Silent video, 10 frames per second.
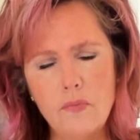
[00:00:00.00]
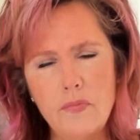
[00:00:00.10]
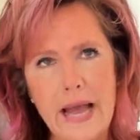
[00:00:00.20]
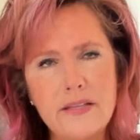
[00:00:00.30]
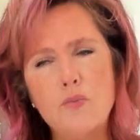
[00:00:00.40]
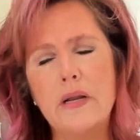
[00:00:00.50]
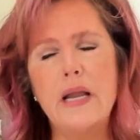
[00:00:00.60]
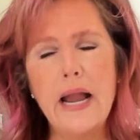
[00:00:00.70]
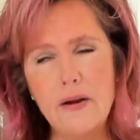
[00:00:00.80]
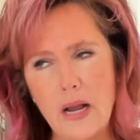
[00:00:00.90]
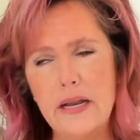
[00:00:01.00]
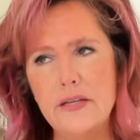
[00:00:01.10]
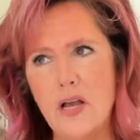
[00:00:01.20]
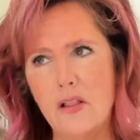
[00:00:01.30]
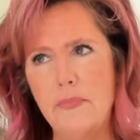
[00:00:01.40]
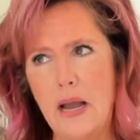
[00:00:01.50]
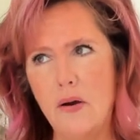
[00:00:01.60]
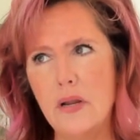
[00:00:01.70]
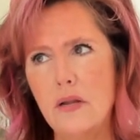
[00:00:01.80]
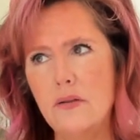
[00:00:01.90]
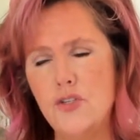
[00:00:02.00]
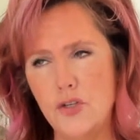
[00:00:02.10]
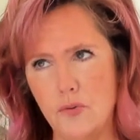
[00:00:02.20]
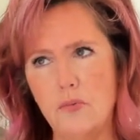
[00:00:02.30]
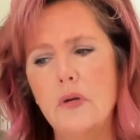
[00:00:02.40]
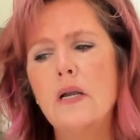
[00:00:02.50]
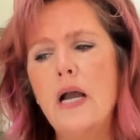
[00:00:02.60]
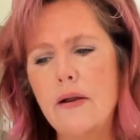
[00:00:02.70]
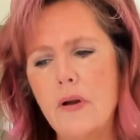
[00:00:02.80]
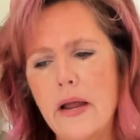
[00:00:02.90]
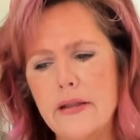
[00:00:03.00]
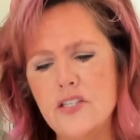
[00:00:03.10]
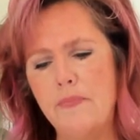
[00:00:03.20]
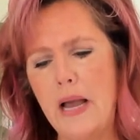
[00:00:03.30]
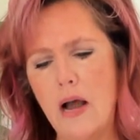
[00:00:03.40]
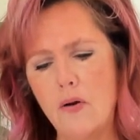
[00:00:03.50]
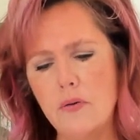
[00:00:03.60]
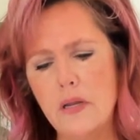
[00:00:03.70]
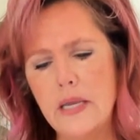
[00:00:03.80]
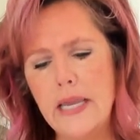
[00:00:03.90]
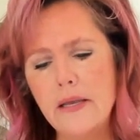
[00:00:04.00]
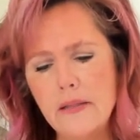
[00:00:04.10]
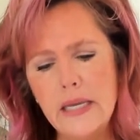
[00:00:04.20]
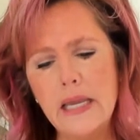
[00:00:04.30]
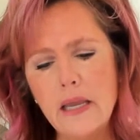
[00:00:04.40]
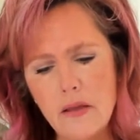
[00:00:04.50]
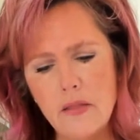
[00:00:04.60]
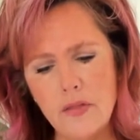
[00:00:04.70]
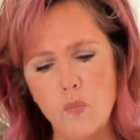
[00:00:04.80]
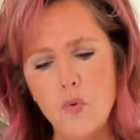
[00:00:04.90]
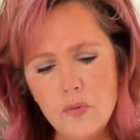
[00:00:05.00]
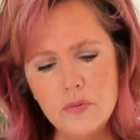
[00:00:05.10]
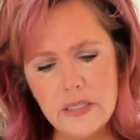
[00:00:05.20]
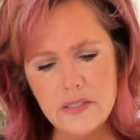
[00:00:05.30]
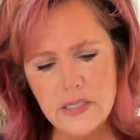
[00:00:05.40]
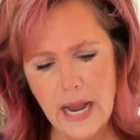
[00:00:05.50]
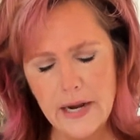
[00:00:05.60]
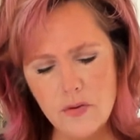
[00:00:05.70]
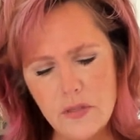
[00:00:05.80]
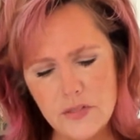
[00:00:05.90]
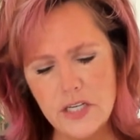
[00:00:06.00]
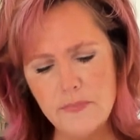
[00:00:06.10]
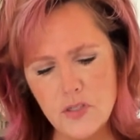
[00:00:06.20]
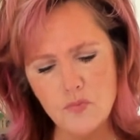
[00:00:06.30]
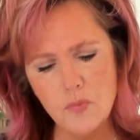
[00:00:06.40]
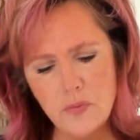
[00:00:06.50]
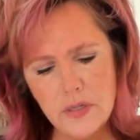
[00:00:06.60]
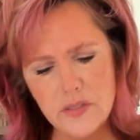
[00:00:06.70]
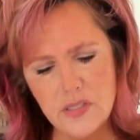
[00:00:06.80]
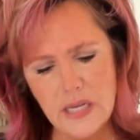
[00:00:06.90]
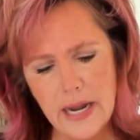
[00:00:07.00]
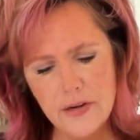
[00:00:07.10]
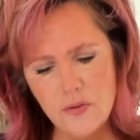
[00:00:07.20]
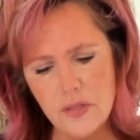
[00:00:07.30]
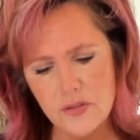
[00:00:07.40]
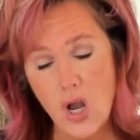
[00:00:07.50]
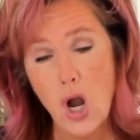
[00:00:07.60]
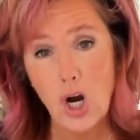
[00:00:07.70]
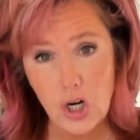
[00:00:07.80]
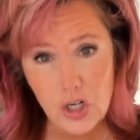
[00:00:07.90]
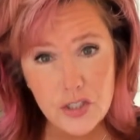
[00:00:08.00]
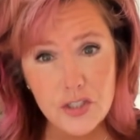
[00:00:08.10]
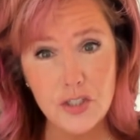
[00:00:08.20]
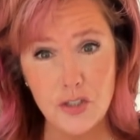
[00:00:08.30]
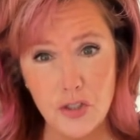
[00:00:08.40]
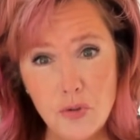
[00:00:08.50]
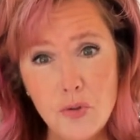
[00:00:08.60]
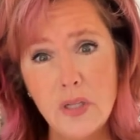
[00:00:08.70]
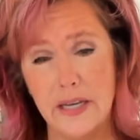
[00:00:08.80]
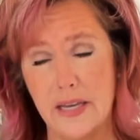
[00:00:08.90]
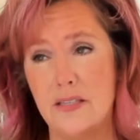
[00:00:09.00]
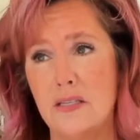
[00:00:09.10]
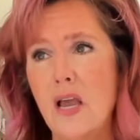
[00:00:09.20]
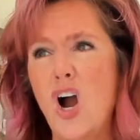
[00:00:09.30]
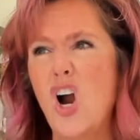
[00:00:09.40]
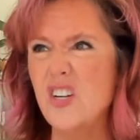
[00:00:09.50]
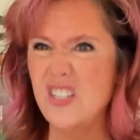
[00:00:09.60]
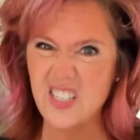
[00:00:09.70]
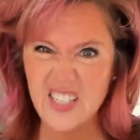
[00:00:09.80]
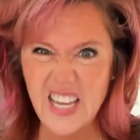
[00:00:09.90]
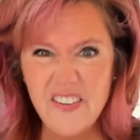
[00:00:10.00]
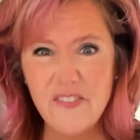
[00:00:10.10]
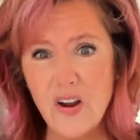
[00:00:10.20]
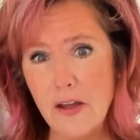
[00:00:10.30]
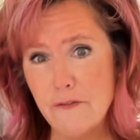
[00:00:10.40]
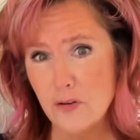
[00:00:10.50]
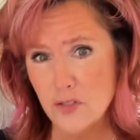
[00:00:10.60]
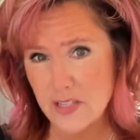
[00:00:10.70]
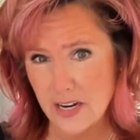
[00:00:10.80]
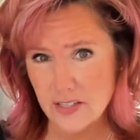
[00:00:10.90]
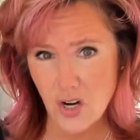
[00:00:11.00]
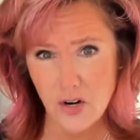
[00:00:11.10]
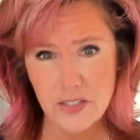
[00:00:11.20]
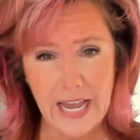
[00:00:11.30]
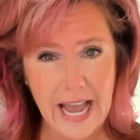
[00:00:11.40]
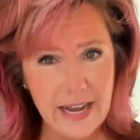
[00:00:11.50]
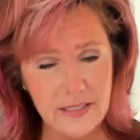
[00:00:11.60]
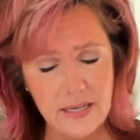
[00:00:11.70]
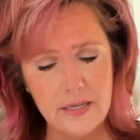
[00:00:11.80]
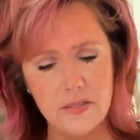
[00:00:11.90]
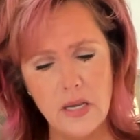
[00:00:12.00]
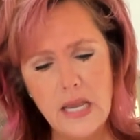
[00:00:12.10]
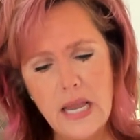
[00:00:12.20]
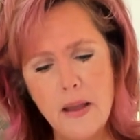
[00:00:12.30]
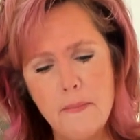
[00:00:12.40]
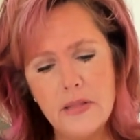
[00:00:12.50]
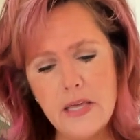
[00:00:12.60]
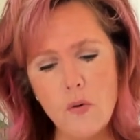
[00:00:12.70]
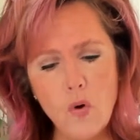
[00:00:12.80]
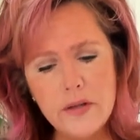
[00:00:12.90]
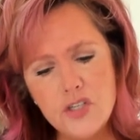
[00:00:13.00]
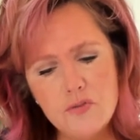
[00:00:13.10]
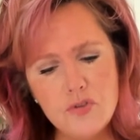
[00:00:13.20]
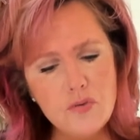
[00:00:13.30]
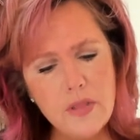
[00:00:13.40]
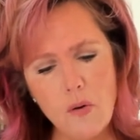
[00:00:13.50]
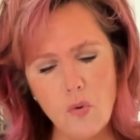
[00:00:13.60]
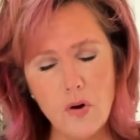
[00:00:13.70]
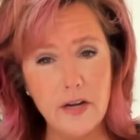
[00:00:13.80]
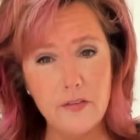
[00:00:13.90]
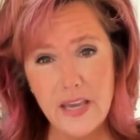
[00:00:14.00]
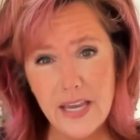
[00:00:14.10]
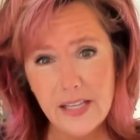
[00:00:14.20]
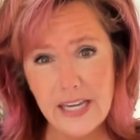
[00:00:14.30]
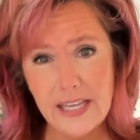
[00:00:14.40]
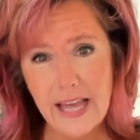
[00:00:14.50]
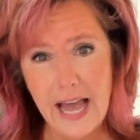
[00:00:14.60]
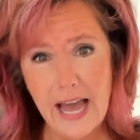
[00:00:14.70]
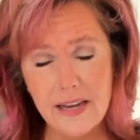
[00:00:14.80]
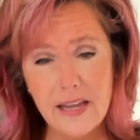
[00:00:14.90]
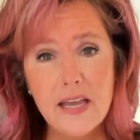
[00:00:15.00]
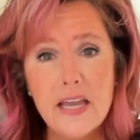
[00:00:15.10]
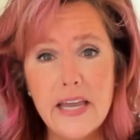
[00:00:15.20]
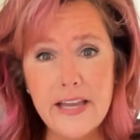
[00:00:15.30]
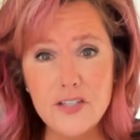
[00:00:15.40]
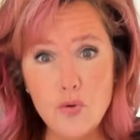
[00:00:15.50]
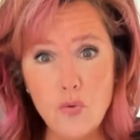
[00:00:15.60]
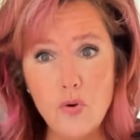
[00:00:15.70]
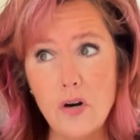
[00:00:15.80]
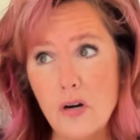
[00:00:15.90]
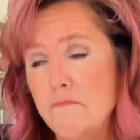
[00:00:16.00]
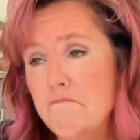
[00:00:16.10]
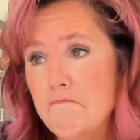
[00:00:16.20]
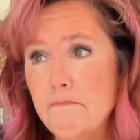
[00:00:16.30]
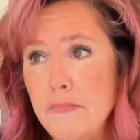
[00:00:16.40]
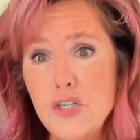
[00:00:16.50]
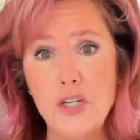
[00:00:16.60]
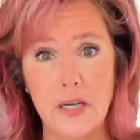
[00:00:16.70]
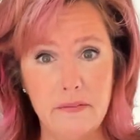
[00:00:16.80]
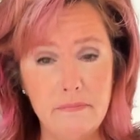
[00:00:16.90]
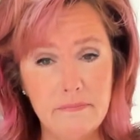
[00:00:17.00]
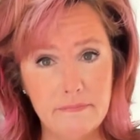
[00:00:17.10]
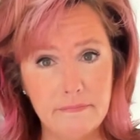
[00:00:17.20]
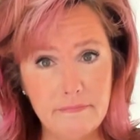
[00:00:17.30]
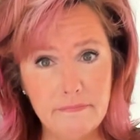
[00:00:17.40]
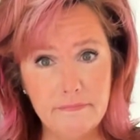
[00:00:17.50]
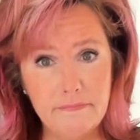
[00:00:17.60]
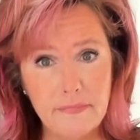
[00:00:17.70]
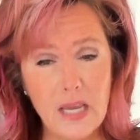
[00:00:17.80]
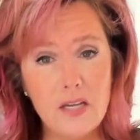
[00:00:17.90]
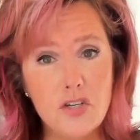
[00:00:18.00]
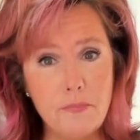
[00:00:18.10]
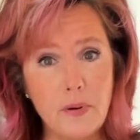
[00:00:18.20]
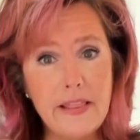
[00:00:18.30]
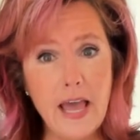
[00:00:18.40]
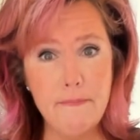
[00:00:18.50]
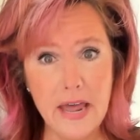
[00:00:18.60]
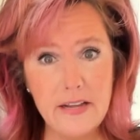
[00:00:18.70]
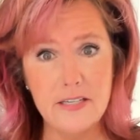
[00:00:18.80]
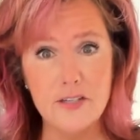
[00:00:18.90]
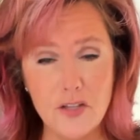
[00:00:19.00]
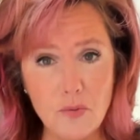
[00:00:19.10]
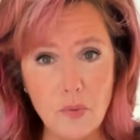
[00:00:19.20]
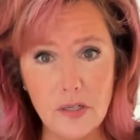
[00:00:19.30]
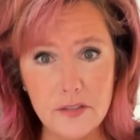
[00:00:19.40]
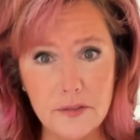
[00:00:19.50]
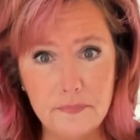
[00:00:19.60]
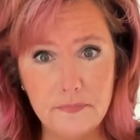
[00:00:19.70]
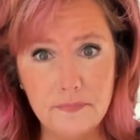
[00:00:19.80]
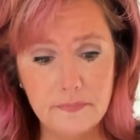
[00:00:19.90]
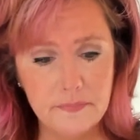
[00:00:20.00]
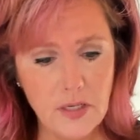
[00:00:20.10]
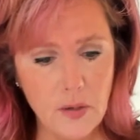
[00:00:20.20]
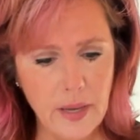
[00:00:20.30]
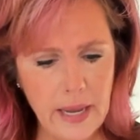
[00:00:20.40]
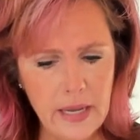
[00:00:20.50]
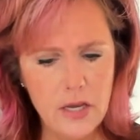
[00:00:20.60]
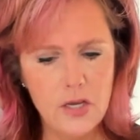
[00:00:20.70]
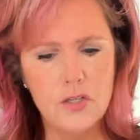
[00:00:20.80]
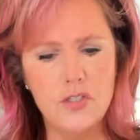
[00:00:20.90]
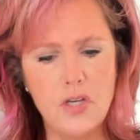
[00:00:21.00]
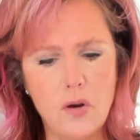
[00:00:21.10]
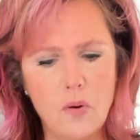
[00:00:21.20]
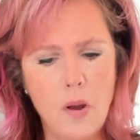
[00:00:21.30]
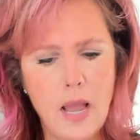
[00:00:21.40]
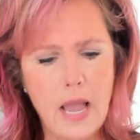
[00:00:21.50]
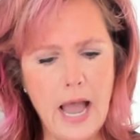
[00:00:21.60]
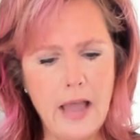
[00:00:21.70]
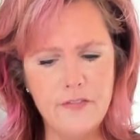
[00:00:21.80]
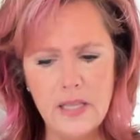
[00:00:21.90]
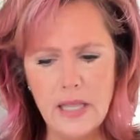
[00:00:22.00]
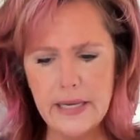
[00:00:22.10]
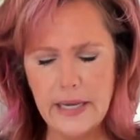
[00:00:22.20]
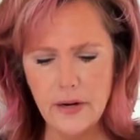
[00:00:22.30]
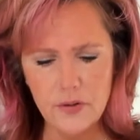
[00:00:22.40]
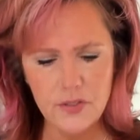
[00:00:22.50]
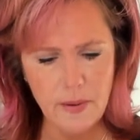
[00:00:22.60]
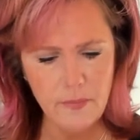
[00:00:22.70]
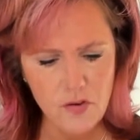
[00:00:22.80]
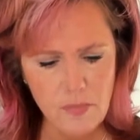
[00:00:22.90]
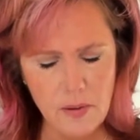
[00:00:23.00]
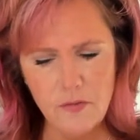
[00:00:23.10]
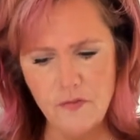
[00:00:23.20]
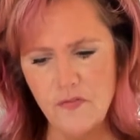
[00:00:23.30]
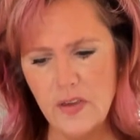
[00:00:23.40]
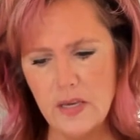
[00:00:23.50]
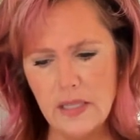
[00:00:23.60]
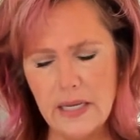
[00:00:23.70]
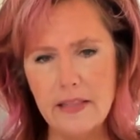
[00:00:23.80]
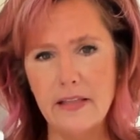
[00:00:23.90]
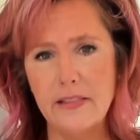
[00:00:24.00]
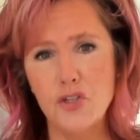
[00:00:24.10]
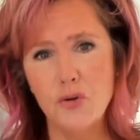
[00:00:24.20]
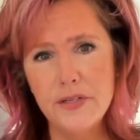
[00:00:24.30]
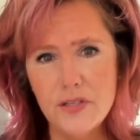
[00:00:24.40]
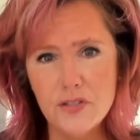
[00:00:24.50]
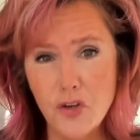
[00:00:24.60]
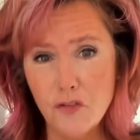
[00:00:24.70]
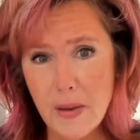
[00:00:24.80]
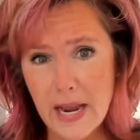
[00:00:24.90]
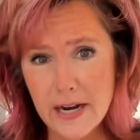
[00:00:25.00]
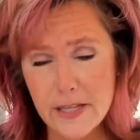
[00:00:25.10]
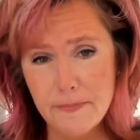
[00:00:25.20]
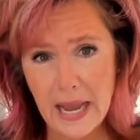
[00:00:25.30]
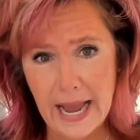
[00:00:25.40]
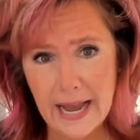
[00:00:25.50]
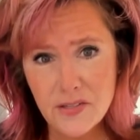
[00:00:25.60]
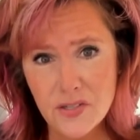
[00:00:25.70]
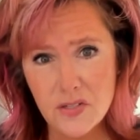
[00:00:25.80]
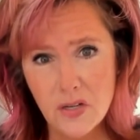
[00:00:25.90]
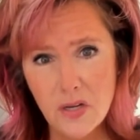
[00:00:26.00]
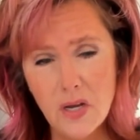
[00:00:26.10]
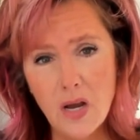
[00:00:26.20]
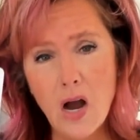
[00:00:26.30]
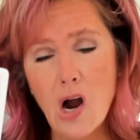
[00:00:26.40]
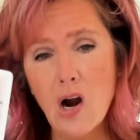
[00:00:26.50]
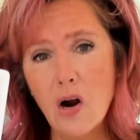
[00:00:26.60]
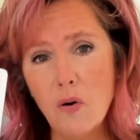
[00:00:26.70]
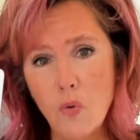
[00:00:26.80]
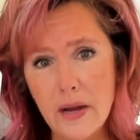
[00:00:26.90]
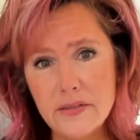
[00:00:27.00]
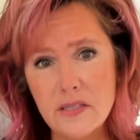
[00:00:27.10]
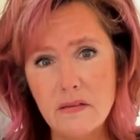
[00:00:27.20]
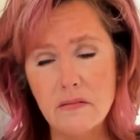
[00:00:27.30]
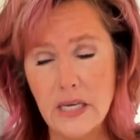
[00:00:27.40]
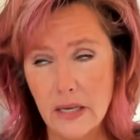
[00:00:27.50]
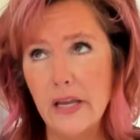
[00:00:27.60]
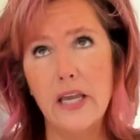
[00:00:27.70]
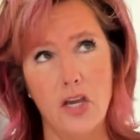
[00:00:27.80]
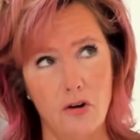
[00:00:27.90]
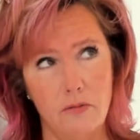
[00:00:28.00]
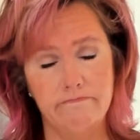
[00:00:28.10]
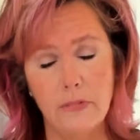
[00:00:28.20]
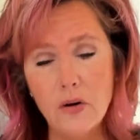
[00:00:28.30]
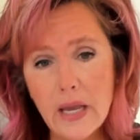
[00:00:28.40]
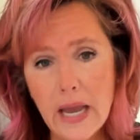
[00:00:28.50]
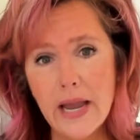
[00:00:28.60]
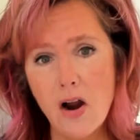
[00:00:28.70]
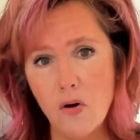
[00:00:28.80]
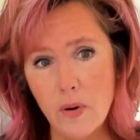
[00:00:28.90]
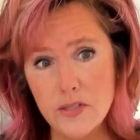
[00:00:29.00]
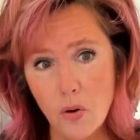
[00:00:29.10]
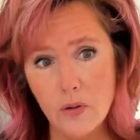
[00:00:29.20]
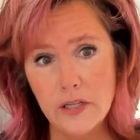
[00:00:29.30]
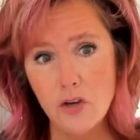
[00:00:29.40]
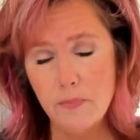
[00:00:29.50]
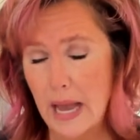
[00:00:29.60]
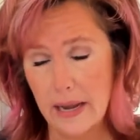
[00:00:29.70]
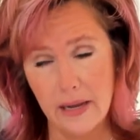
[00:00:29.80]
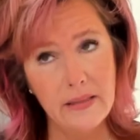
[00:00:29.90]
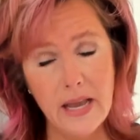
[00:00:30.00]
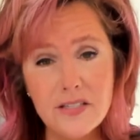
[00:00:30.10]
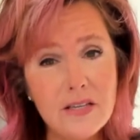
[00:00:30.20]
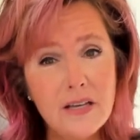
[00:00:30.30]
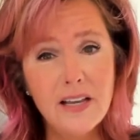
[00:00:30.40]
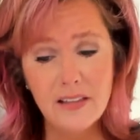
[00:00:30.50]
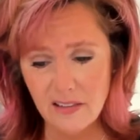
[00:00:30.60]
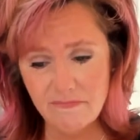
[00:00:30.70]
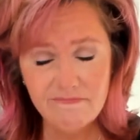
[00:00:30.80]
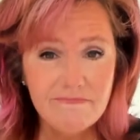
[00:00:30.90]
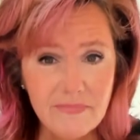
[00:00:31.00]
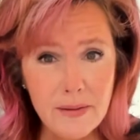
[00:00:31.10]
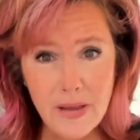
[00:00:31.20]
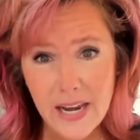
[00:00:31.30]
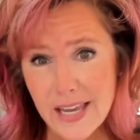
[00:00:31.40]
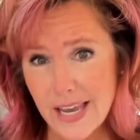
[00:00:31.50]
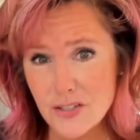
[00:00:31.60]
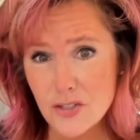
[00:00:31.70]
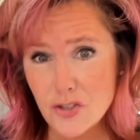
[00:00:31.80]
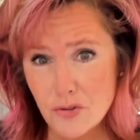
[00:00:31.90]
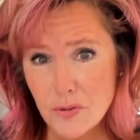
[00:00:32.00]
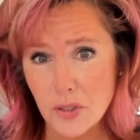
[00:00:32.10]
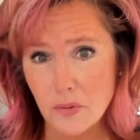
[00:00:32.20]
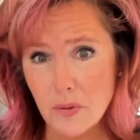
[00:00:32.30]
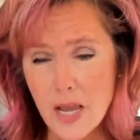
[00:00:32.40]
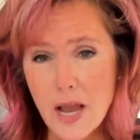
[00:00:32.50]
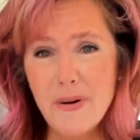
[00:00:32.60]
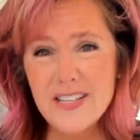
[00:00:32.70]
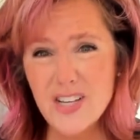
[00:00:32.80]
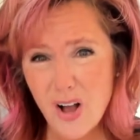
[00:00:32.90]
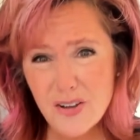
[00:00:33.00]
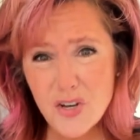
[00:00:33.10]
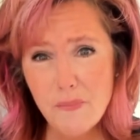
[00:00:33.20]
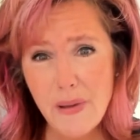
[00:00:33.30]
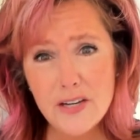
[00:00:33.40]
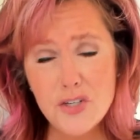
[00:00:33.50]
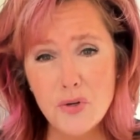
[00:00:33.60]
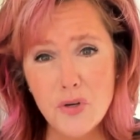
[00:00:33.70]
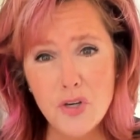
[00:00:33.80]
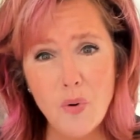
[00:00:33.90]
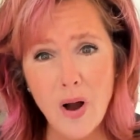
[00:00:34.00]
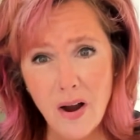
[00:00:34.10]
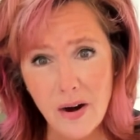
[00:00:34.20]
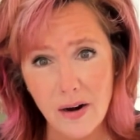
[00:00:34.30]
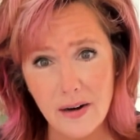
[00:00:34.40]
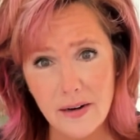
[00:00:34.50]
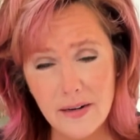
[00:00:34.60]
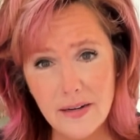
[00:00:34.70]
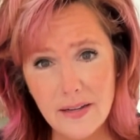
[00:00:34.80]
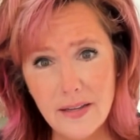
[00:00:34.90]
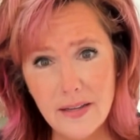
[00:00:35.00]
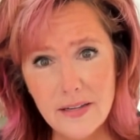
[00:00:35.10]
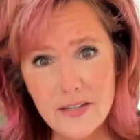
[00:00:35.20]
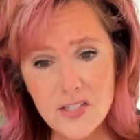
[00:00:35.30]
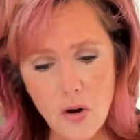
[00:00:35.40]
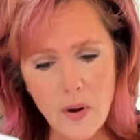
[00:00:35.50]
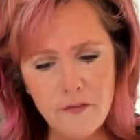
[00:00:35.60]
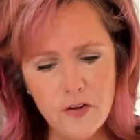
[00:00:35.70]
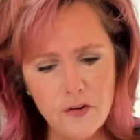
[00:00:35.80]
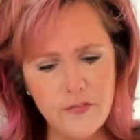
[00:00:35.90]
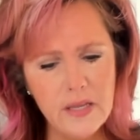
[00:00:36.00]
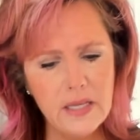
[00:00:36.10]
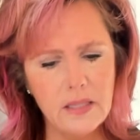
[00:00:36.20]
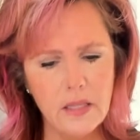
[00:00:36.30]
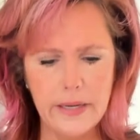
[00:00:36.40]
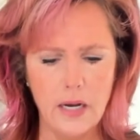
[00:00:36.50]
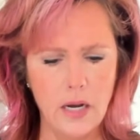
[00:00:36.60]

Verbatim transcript: that's what Chiron is all about, too. Chiron is about healing the wound inside you, the deepest wound inside you that's hard to do, like it's hard to see at first, that it's hard to access. But then once you do that work of healing that, it's your mission to bring that medicine to the world. Okay? So I feel like here, some of you may be feeling that the choices you've made in the past are what's killing you, okay, are what's holding you back. And that's in many cases true, but it's also made you who you are. So if you're feeling like,